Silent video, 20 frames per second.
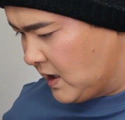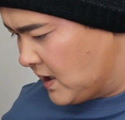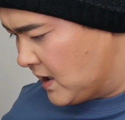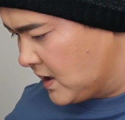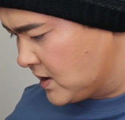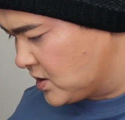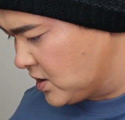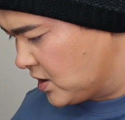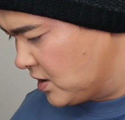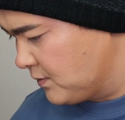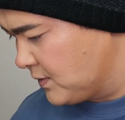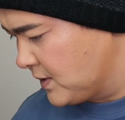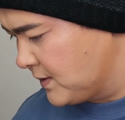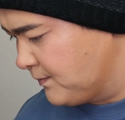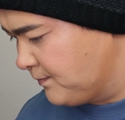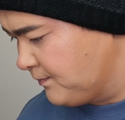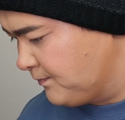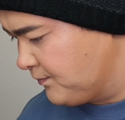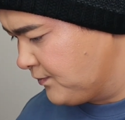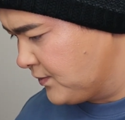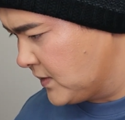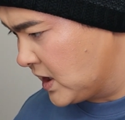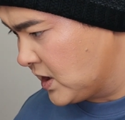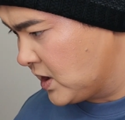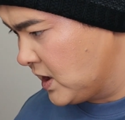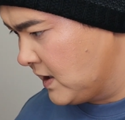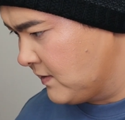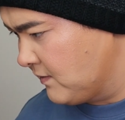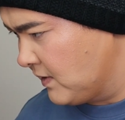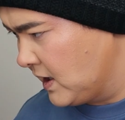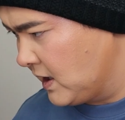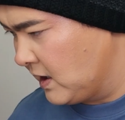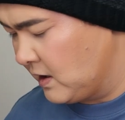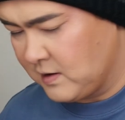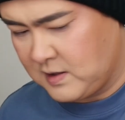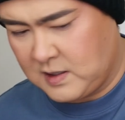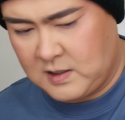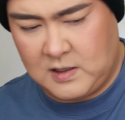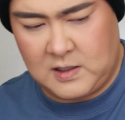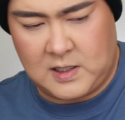hard to open. I don't have any
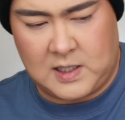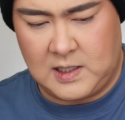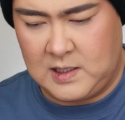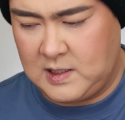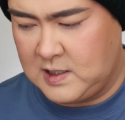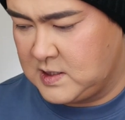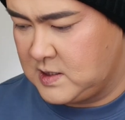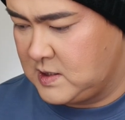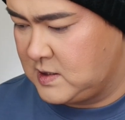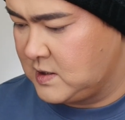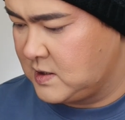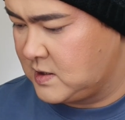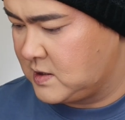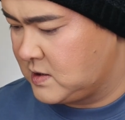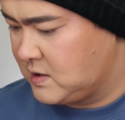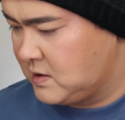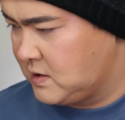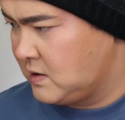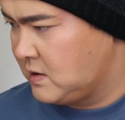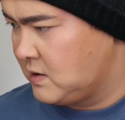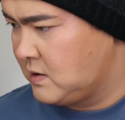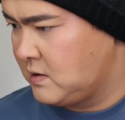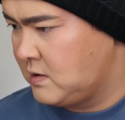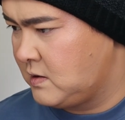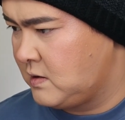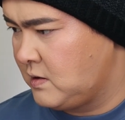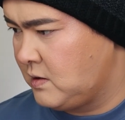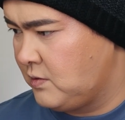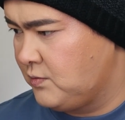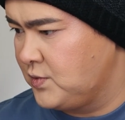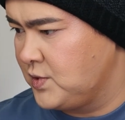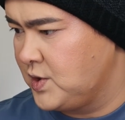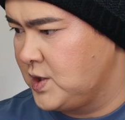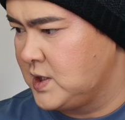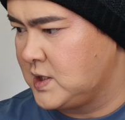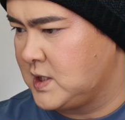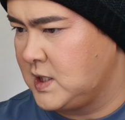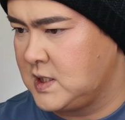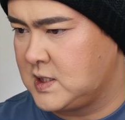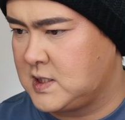of the, okay, we'll
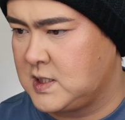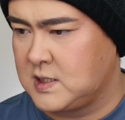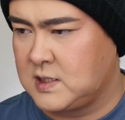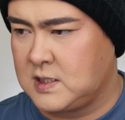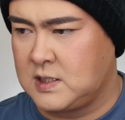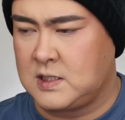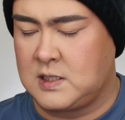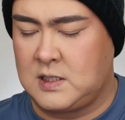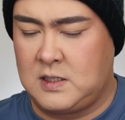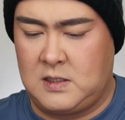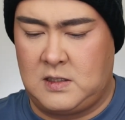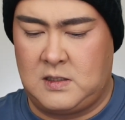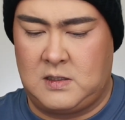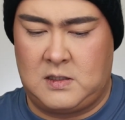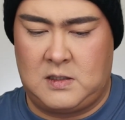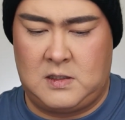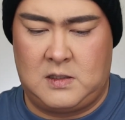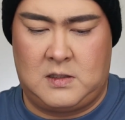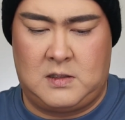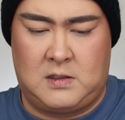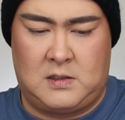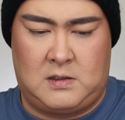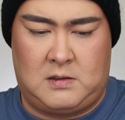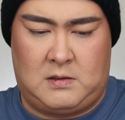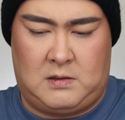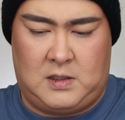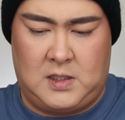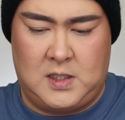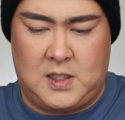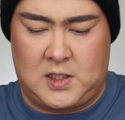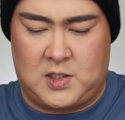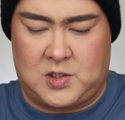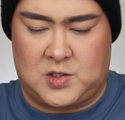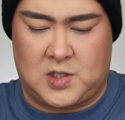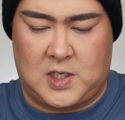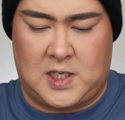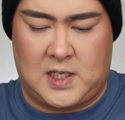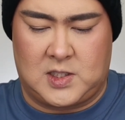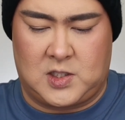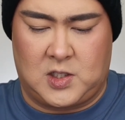use these scissors and
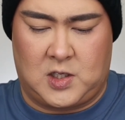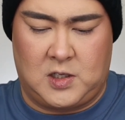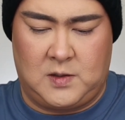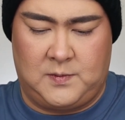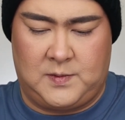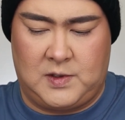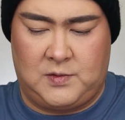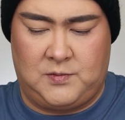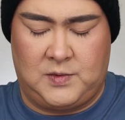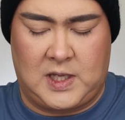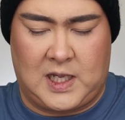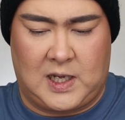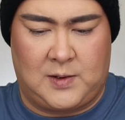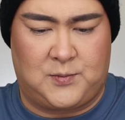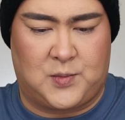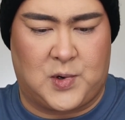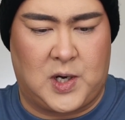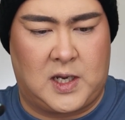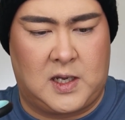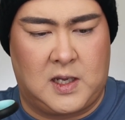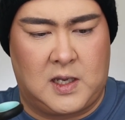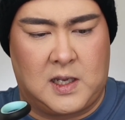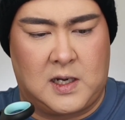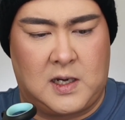try to open it without breaking